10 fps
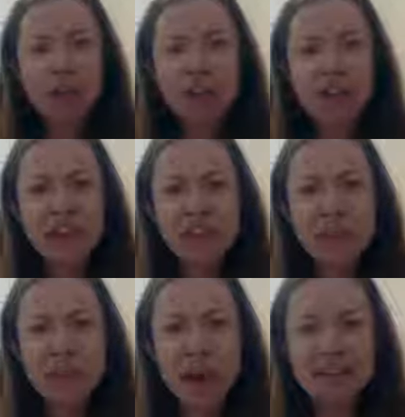What do you think's
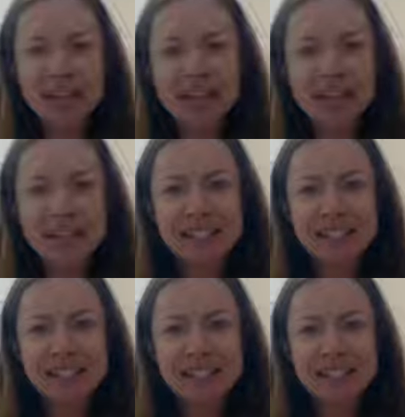in the basket?
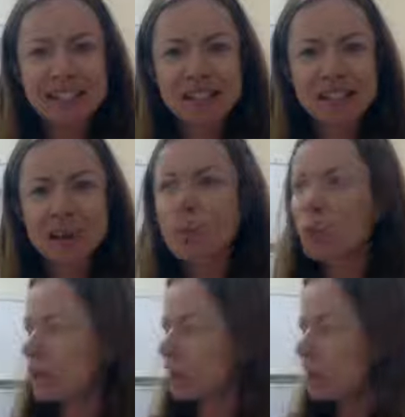
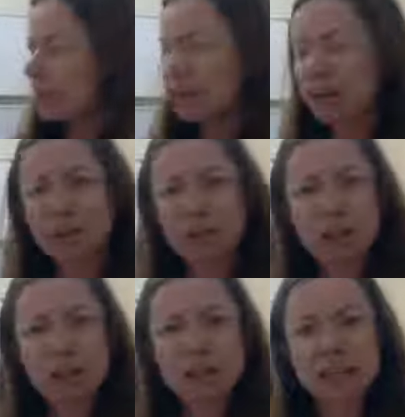What do you think could
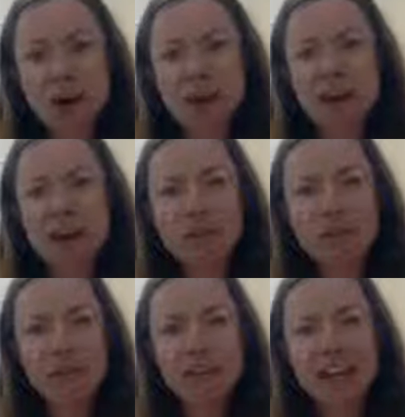be small enough to
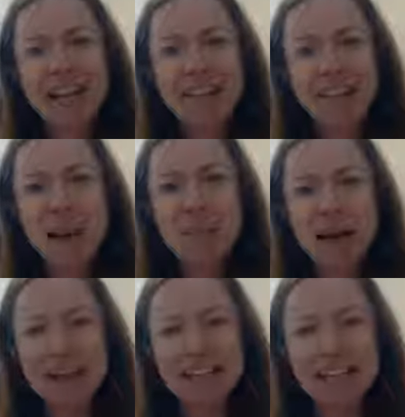fit in that
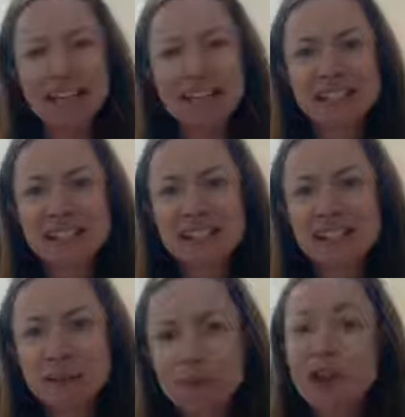basket?
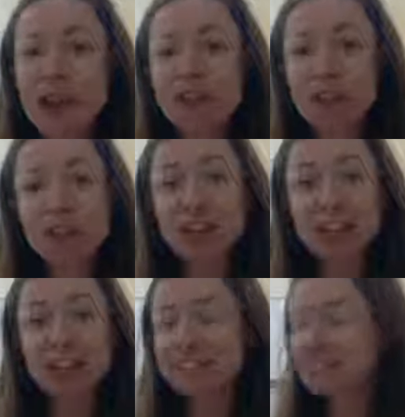Will we have a look?
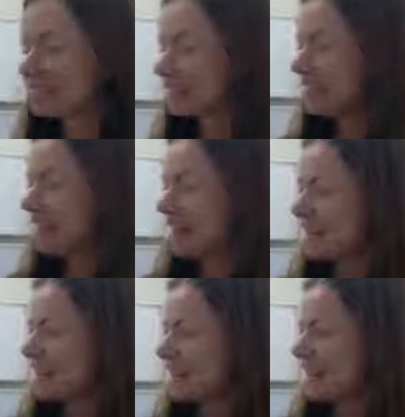
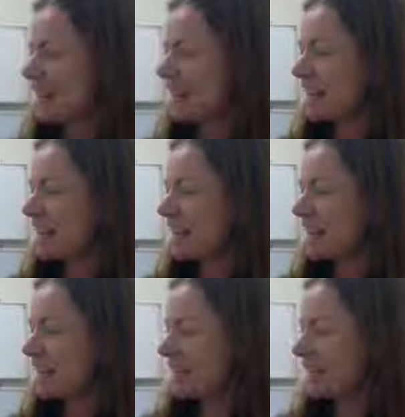Let's
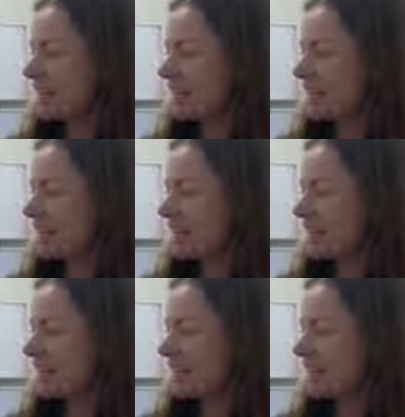see.